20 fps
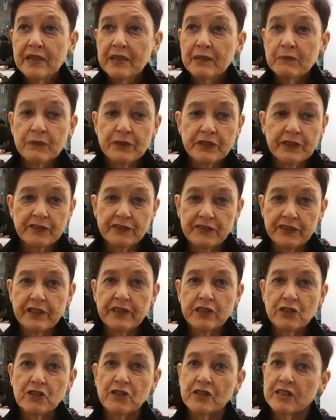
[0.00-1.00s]
and when they're
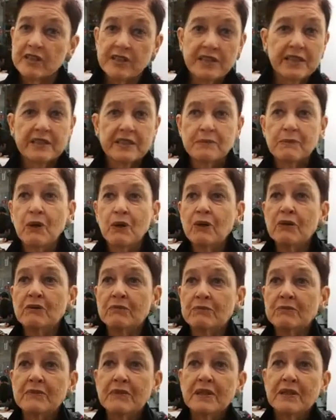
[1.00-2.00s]
finished, they take them
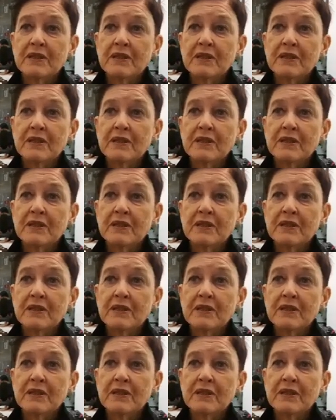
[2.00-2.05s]
home.